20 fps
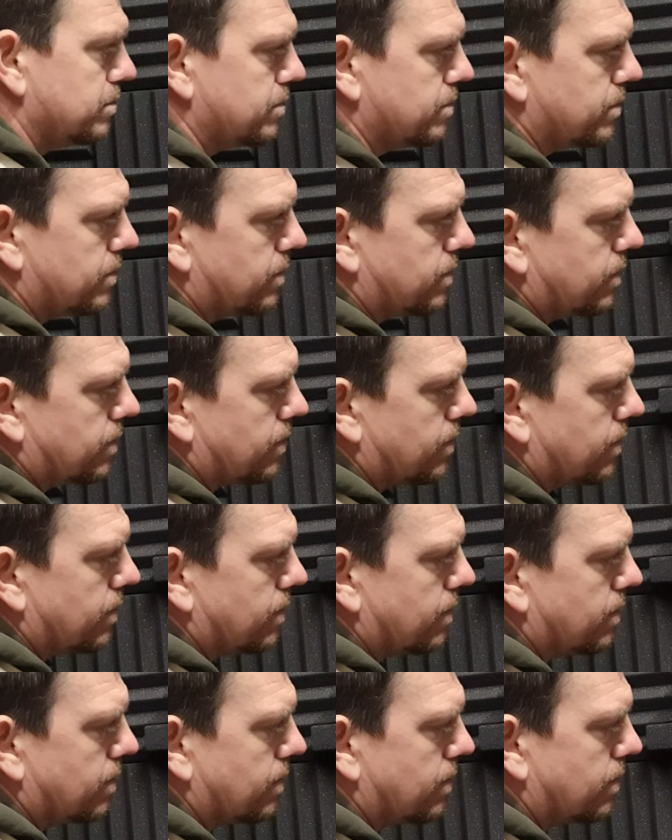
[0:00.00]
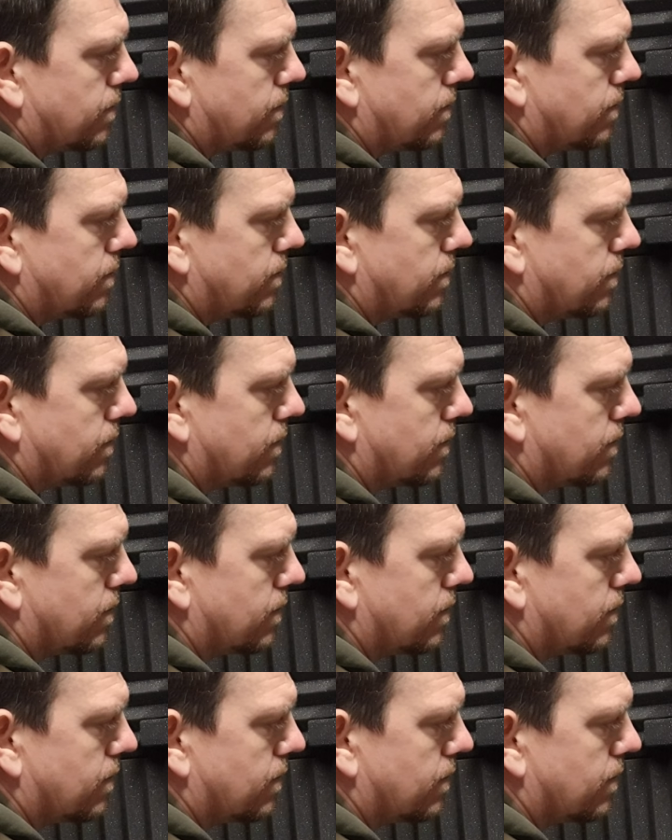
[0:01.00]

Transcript: (silence)